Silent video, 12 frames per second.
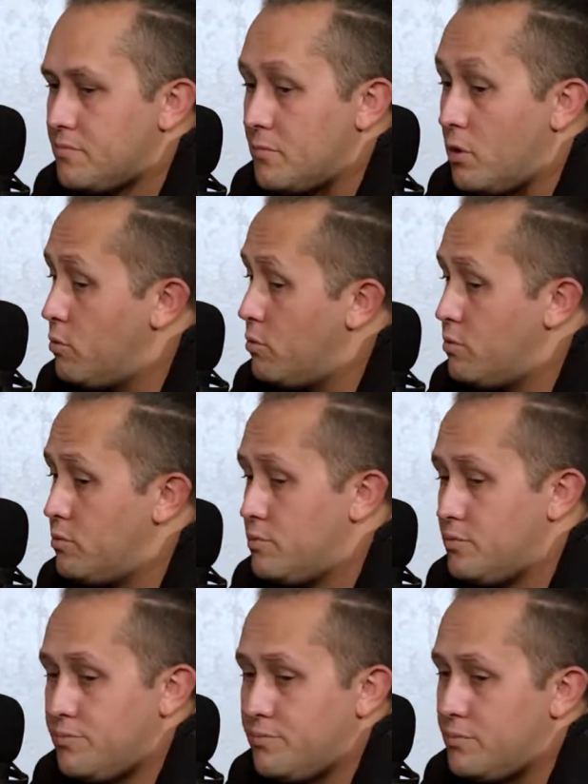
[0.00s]
No,
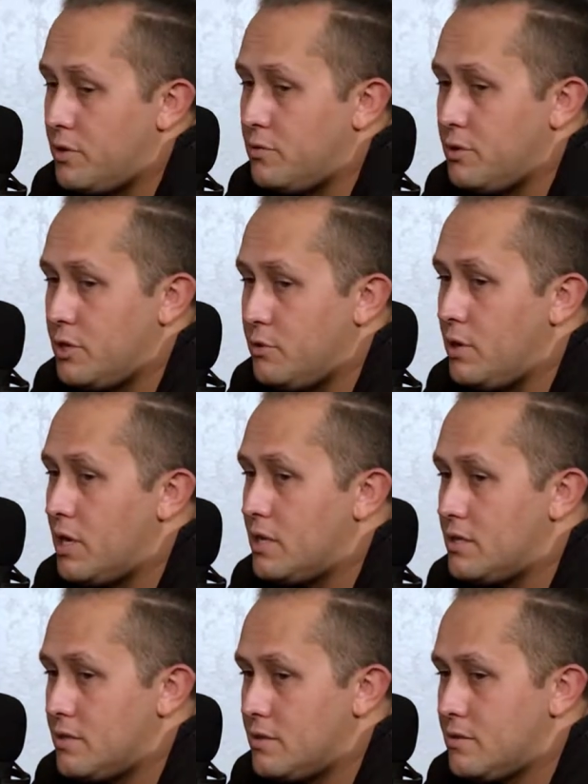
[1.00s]
I do not.